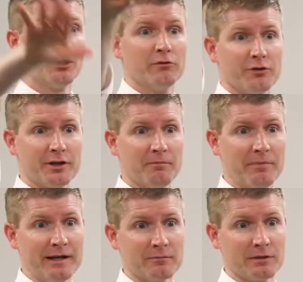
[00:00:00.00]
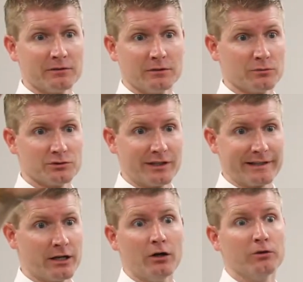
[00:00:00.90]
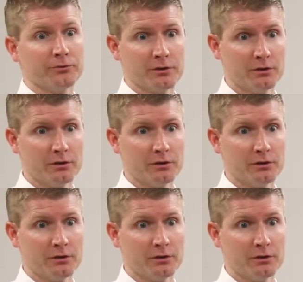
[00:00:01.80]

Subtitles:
I'm going to completely overload you by the